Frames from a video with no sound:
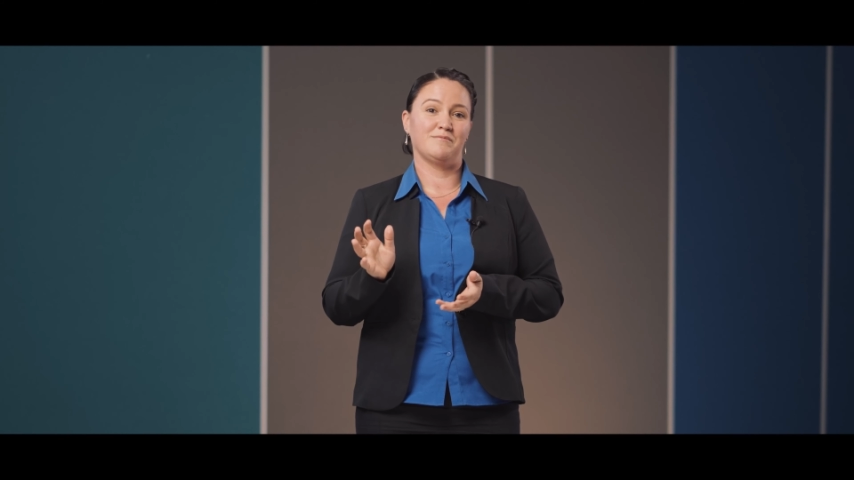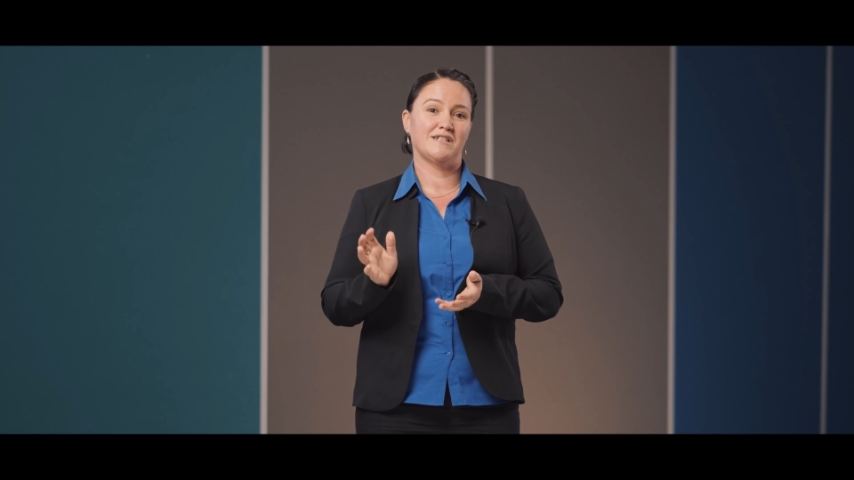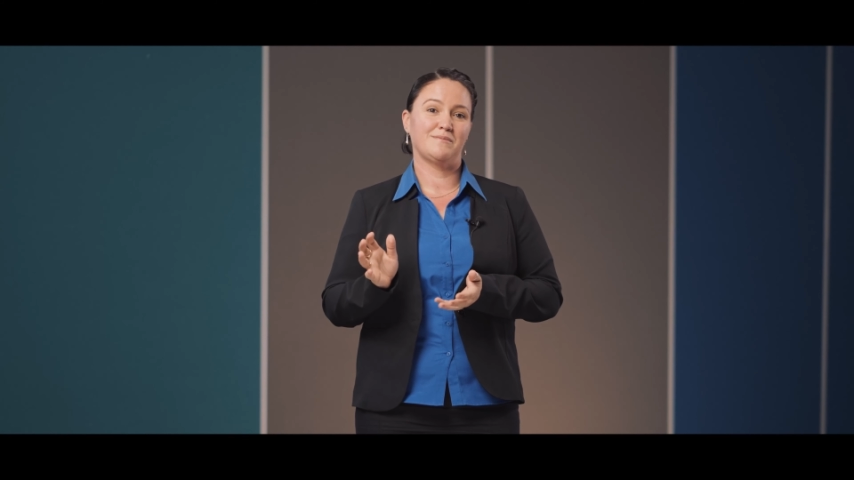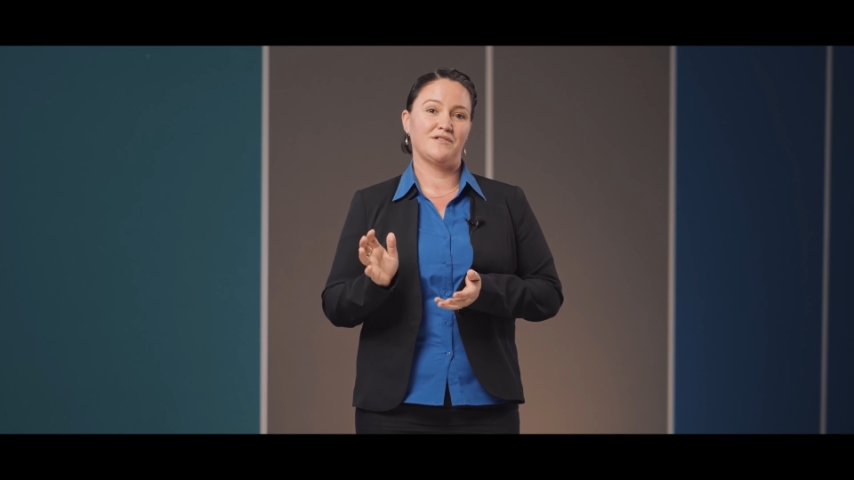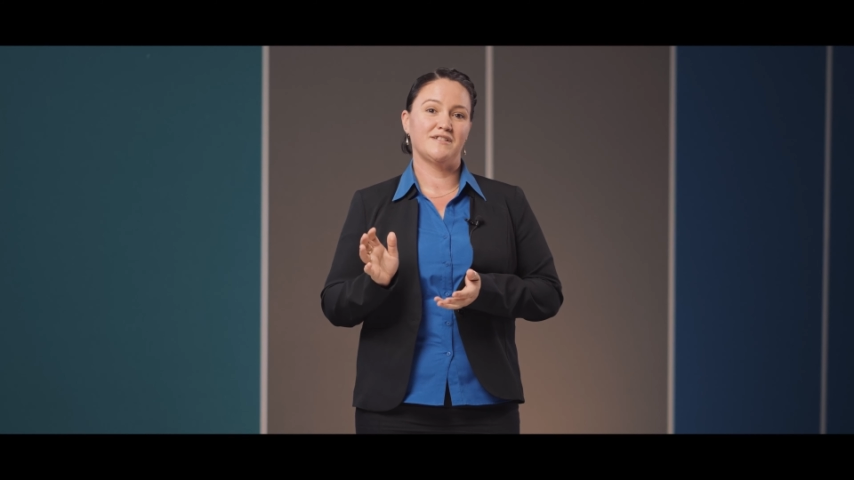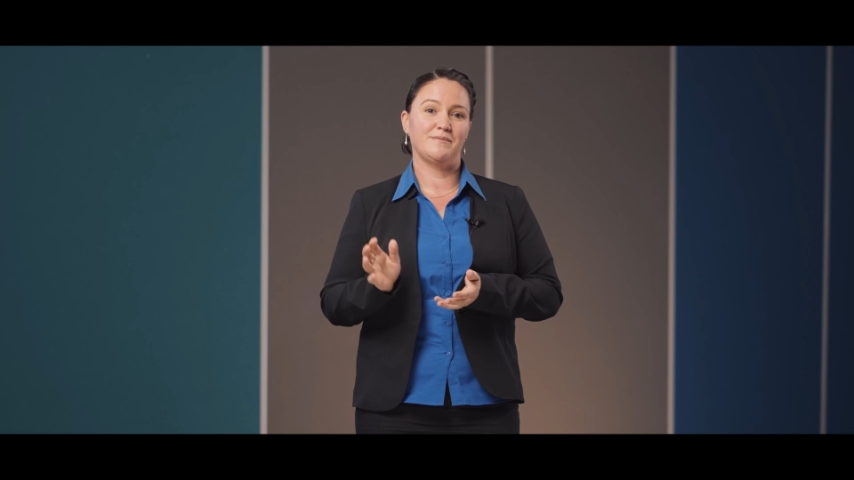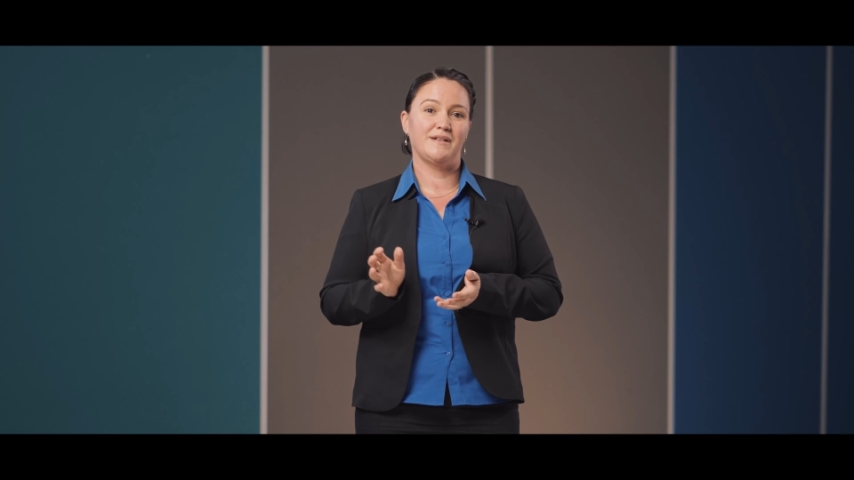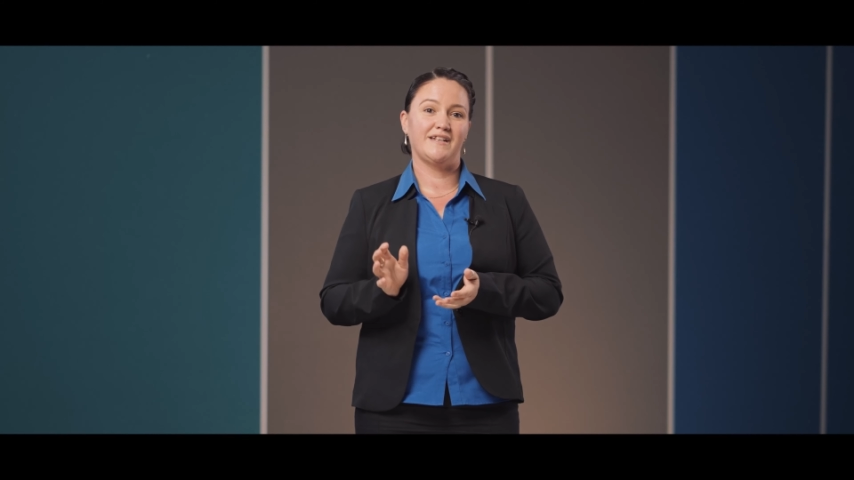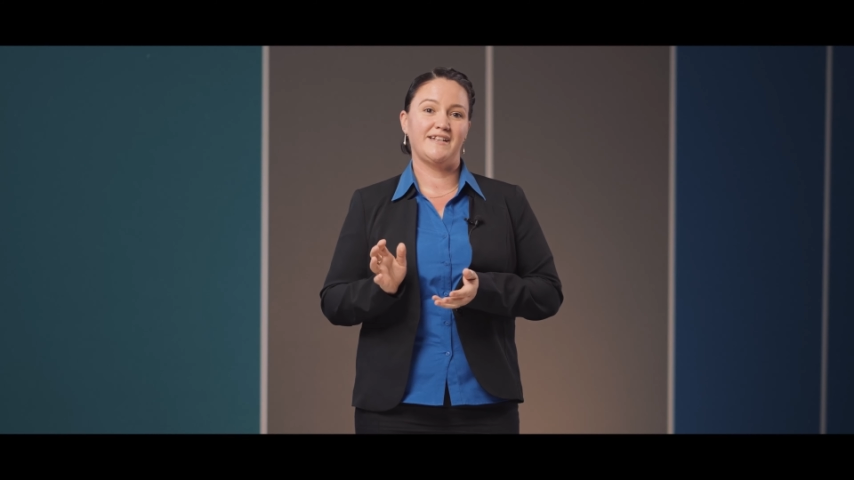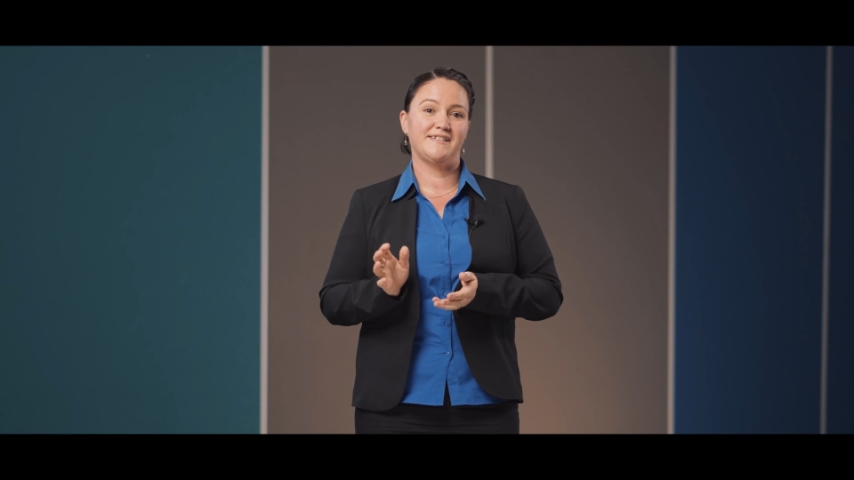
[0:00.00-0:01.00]
and
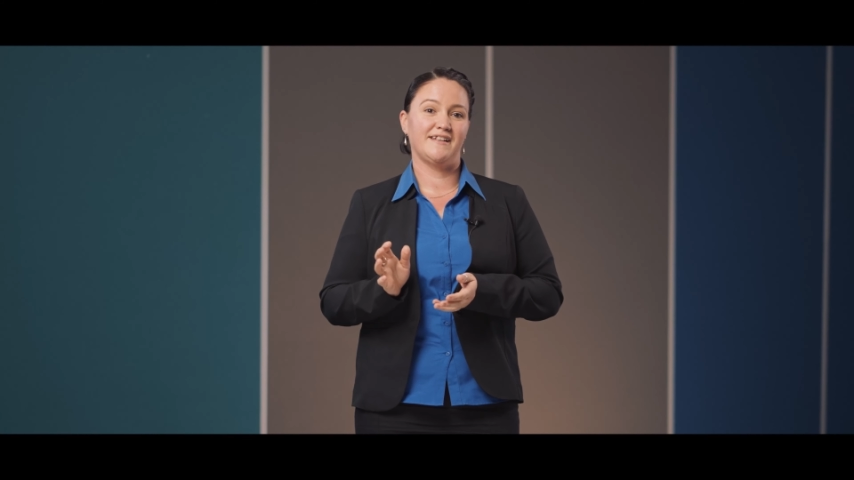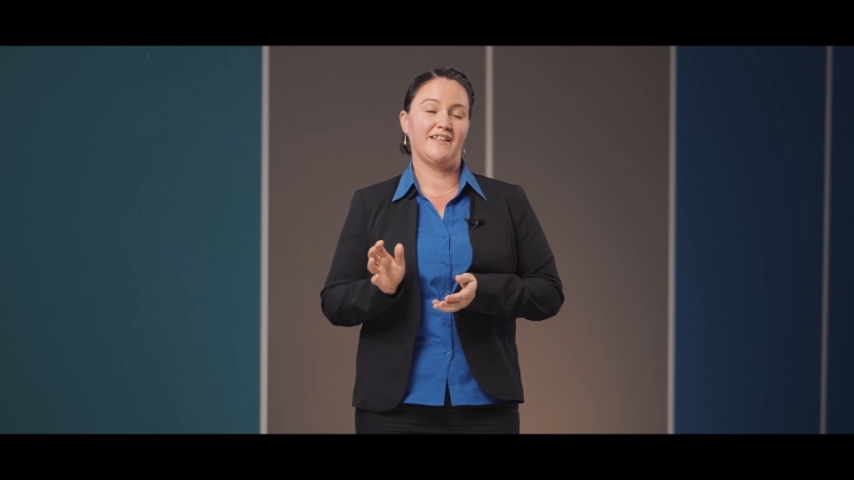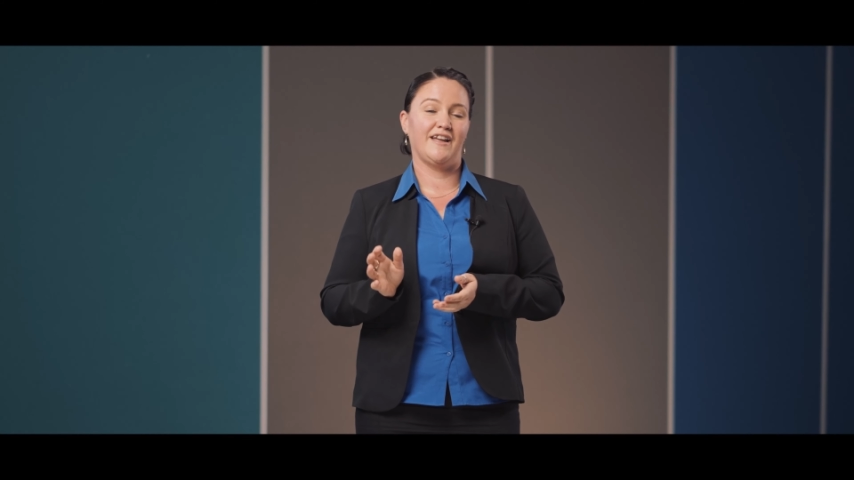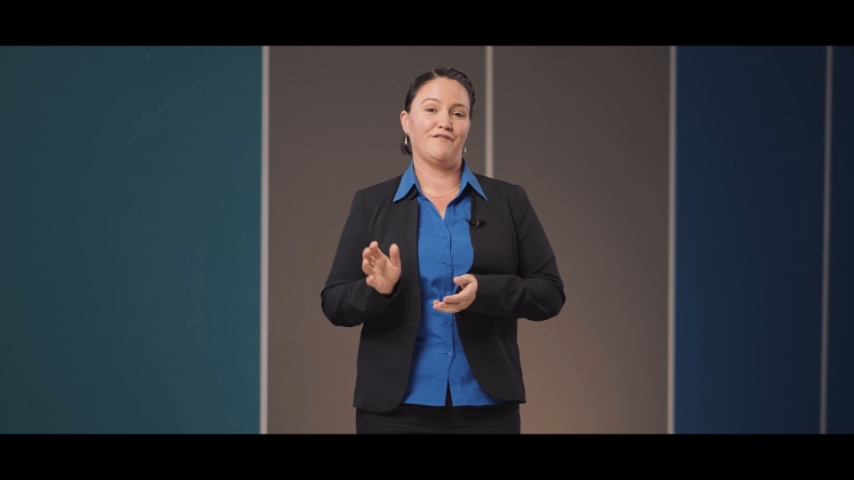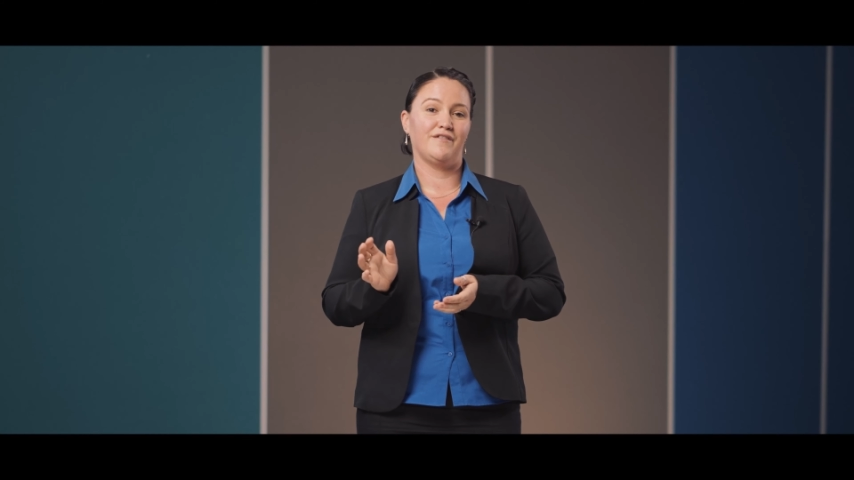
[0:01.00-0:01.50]
responsibilities in there